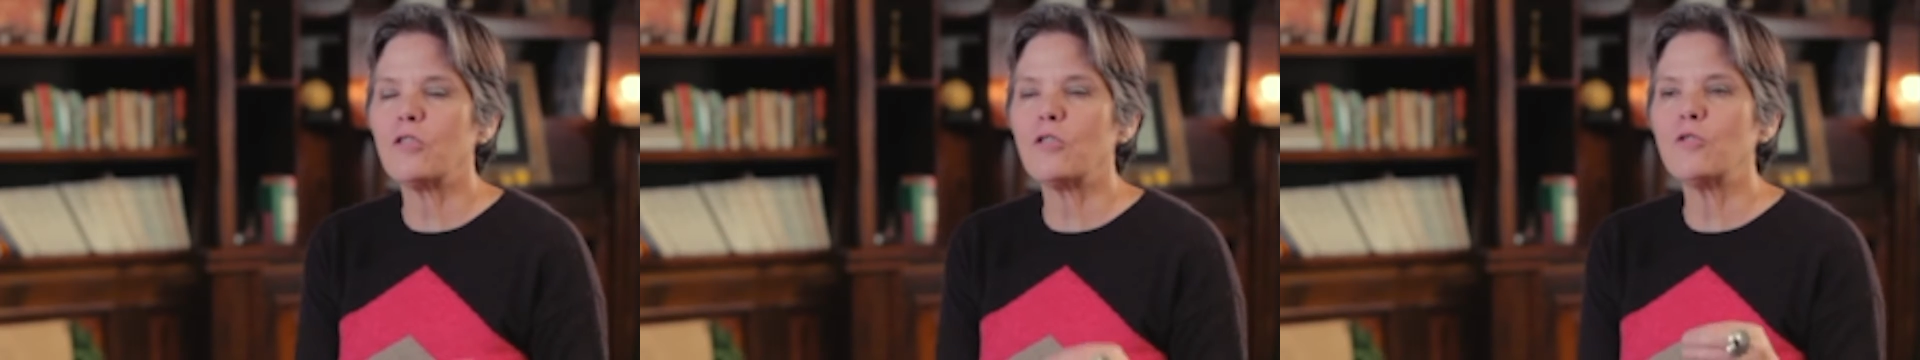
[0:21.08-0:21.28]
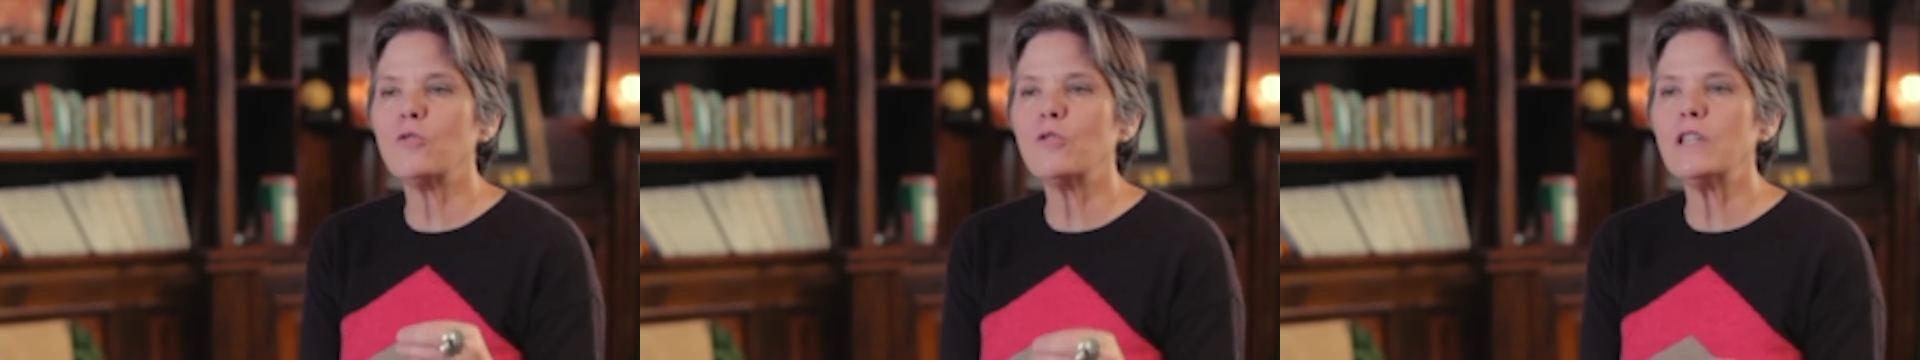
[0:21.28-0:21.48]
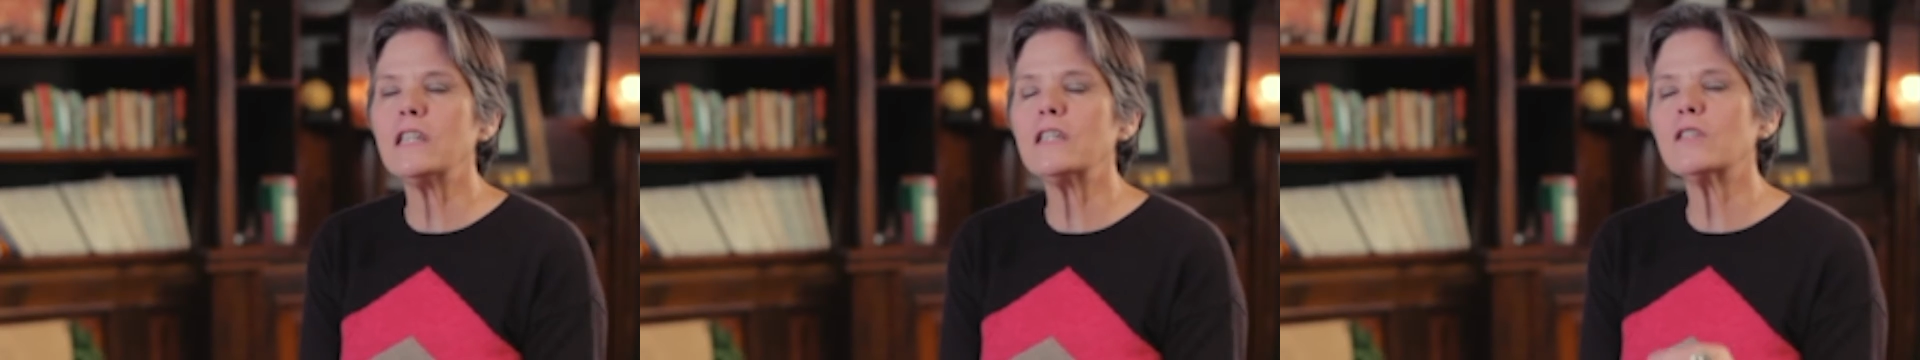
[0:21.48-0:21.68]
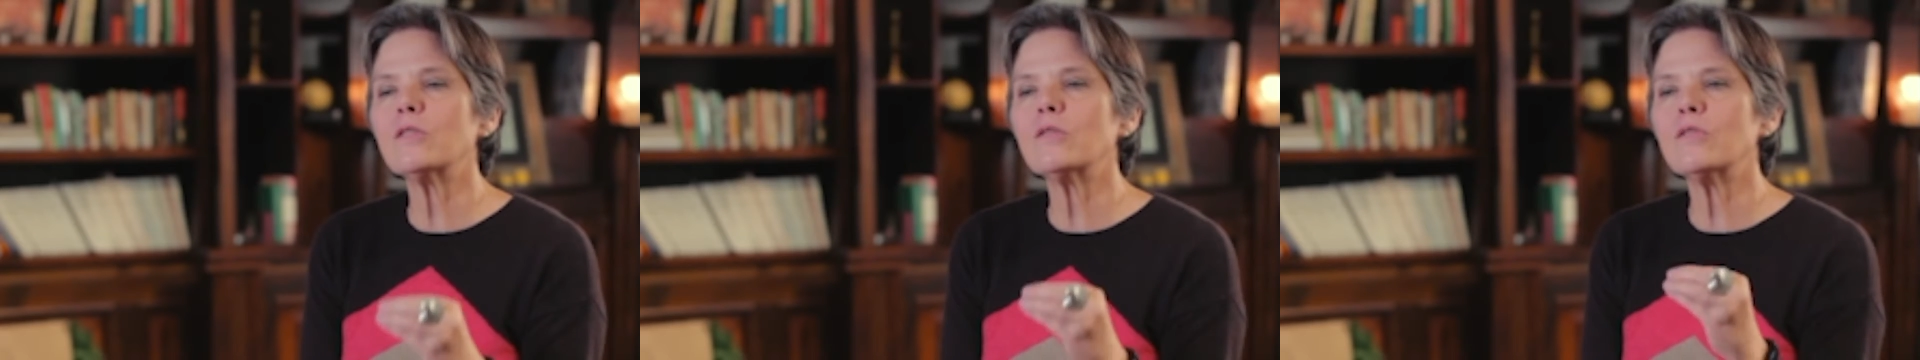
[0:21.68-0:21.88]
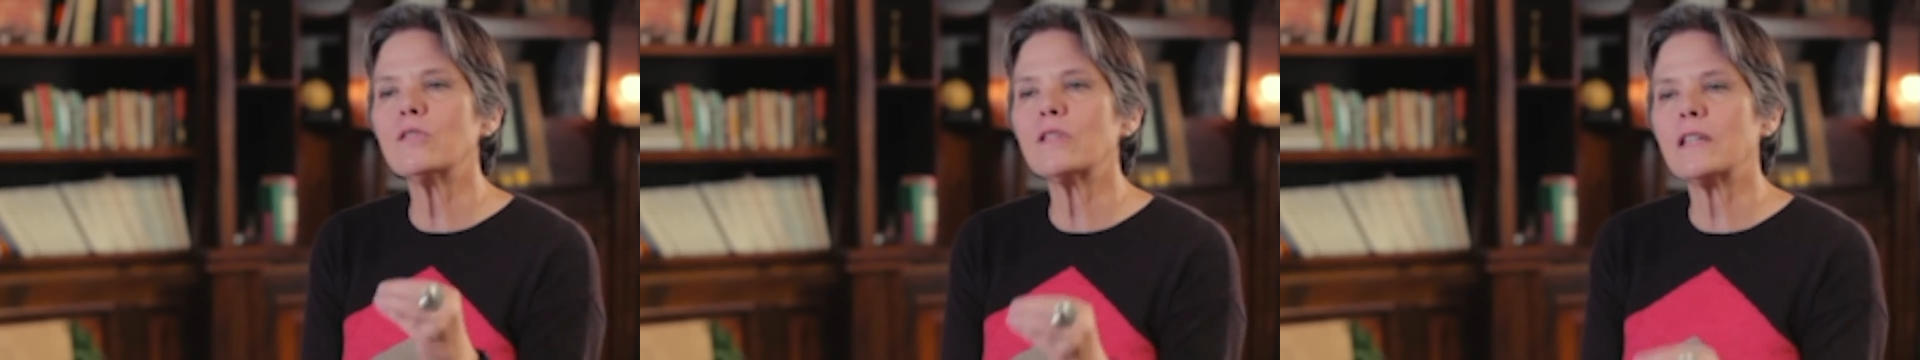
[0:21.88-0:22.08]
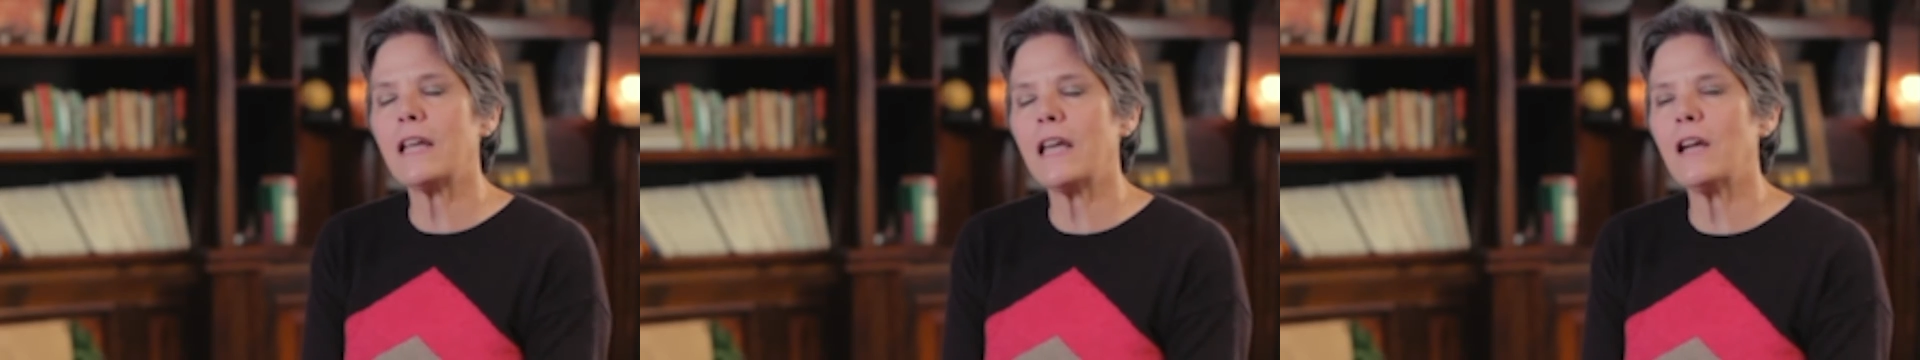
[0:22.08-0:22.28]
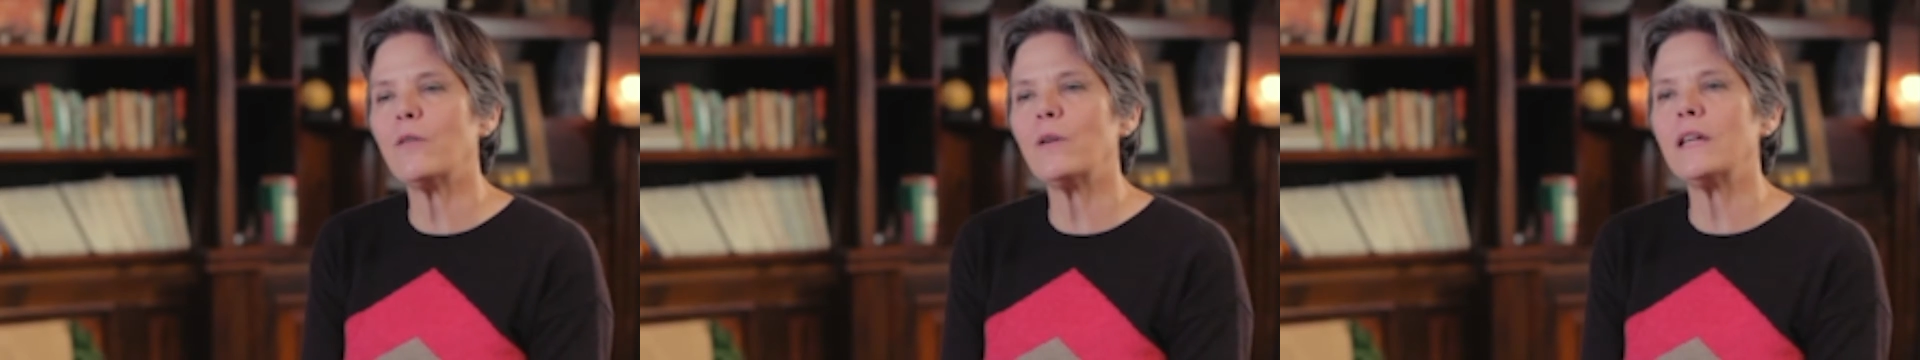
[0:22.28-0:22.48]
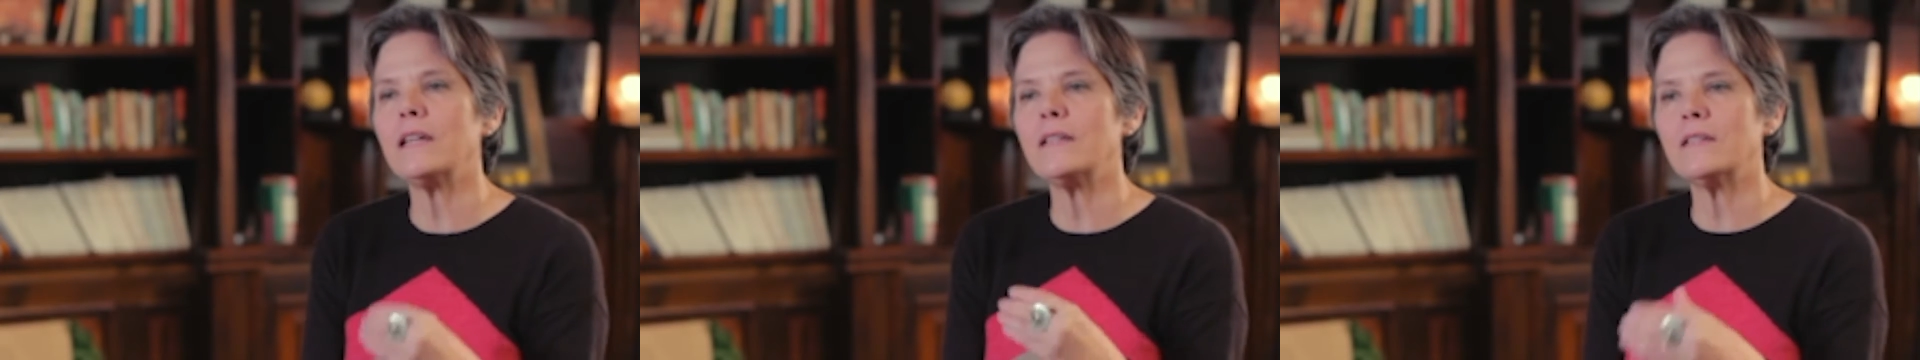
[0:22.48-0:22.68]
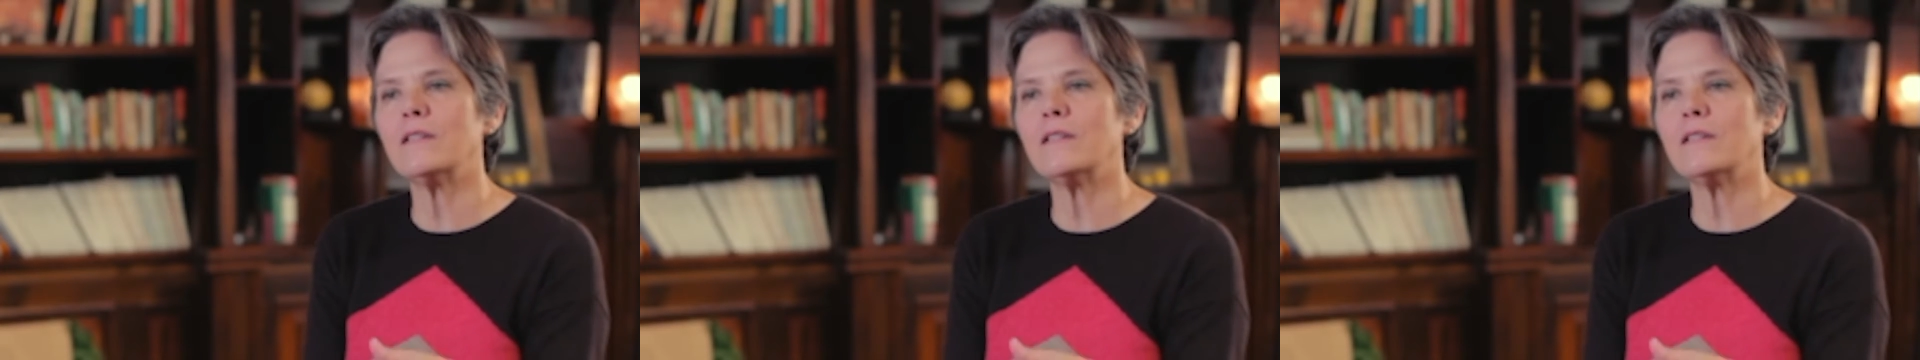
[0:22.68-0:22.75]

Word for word: So you need to carry a